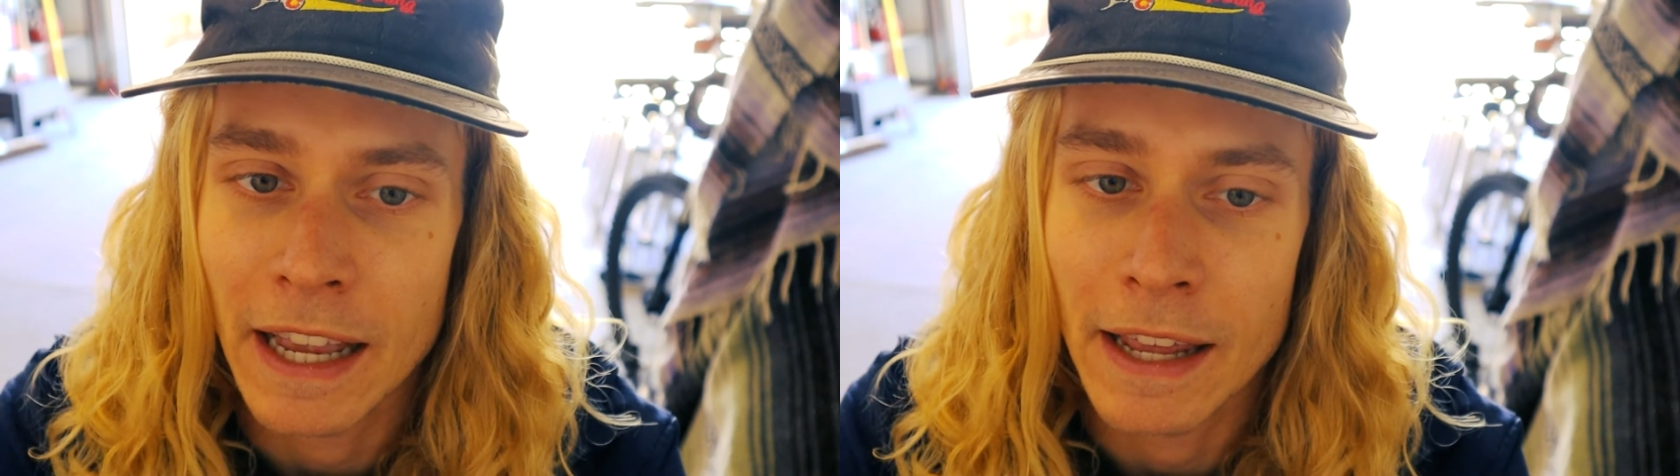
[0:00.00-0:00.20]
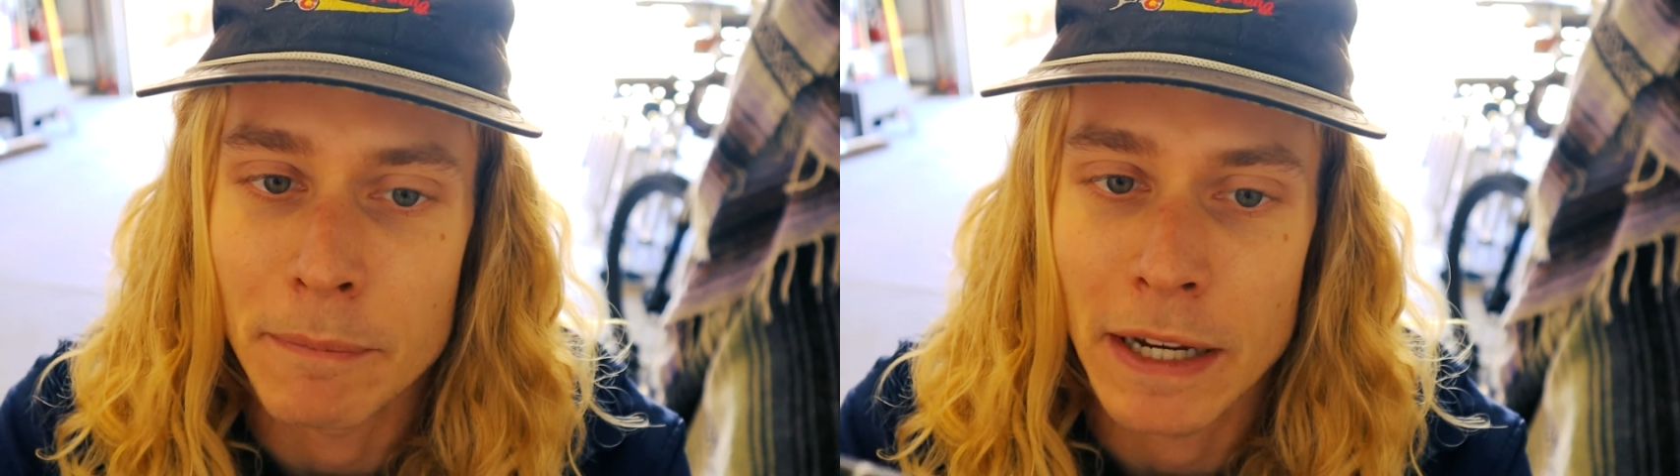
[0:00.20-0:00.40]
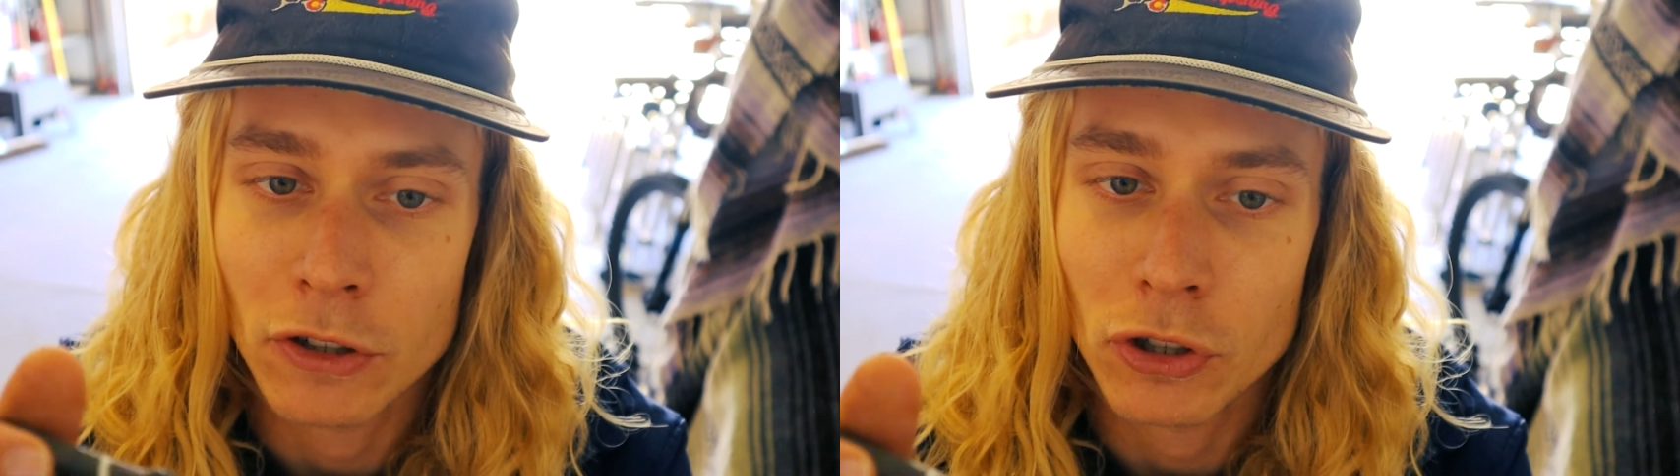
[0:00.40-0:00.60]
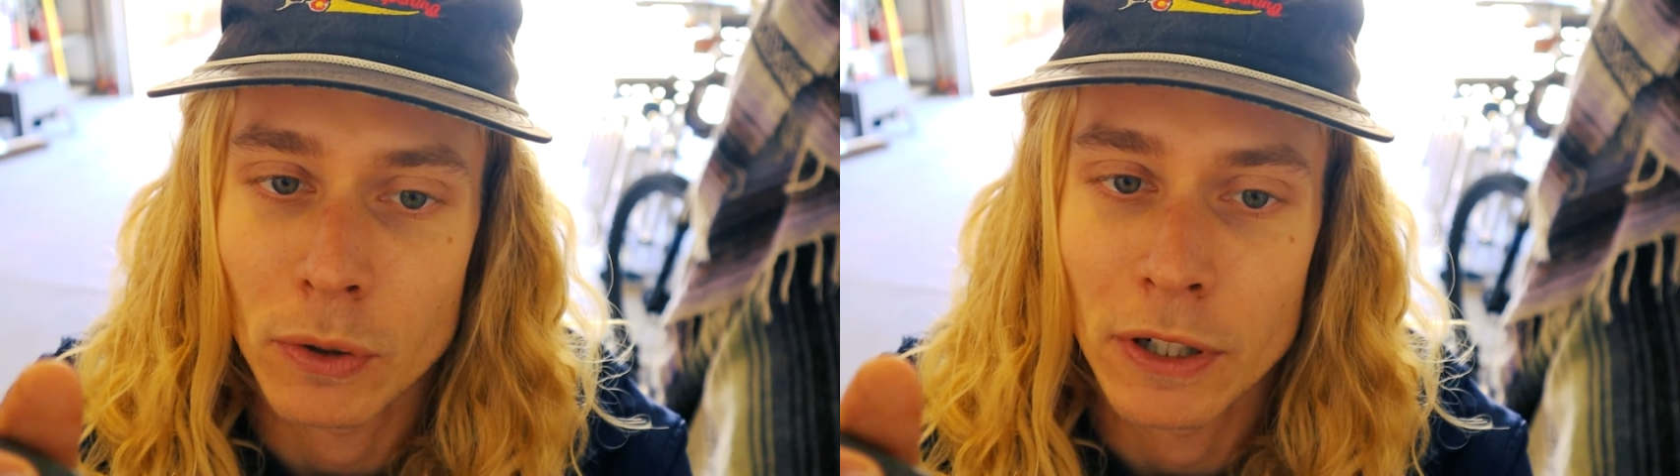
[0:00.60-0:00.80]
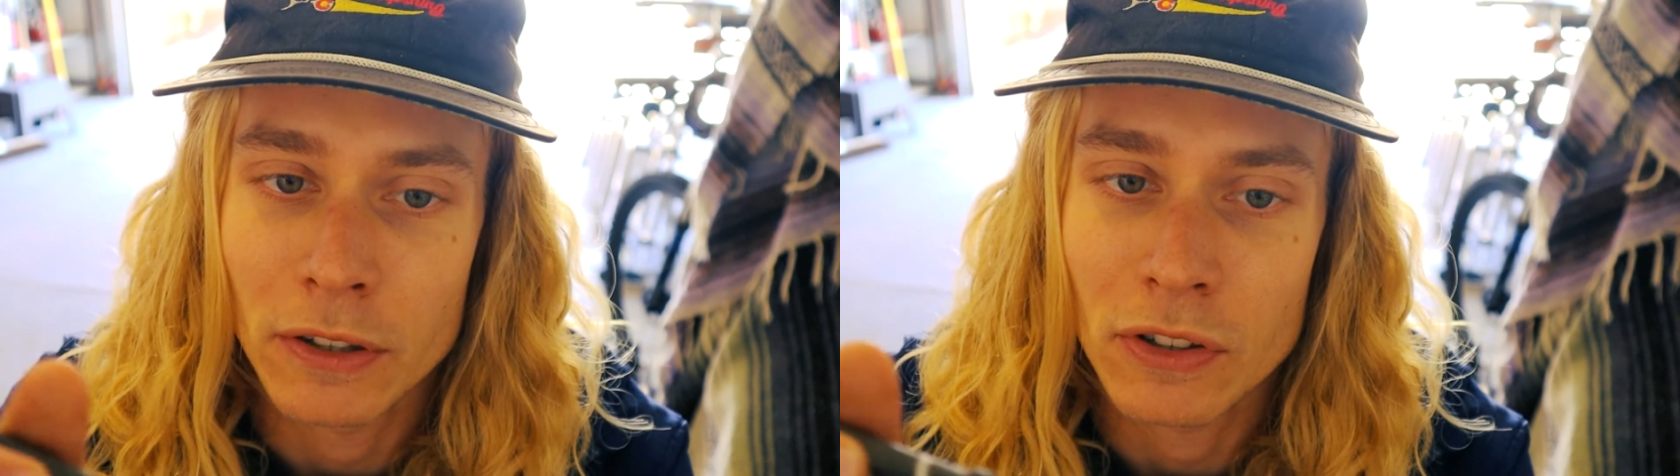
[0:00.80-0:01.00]
and make
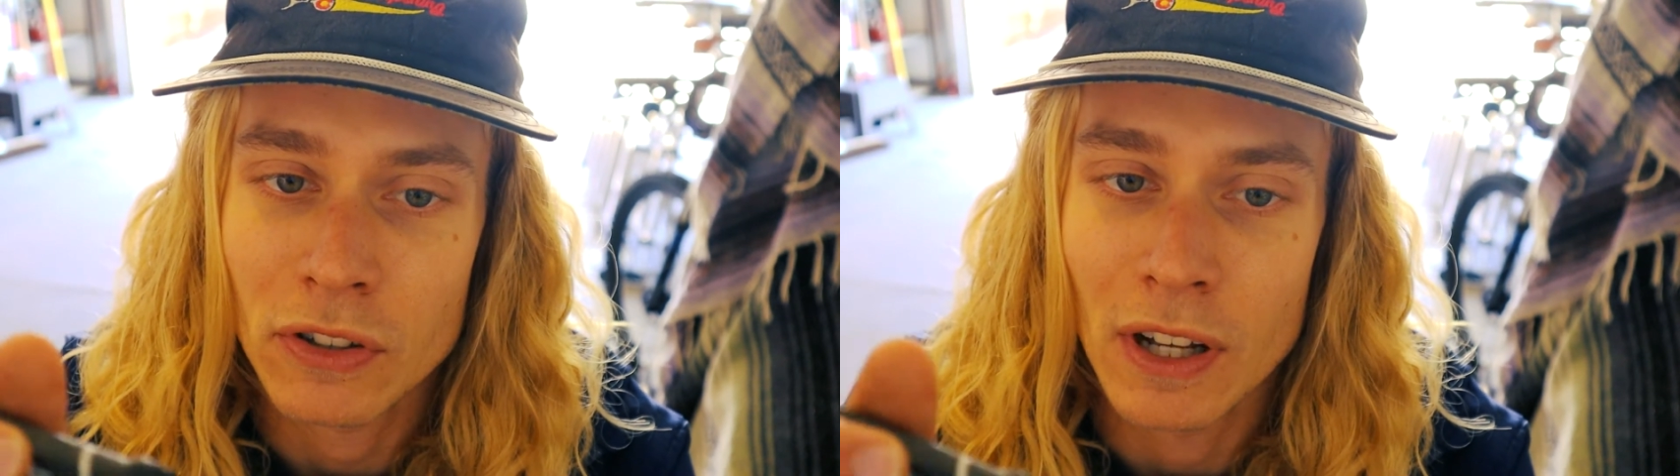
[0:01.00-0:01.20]
sure it's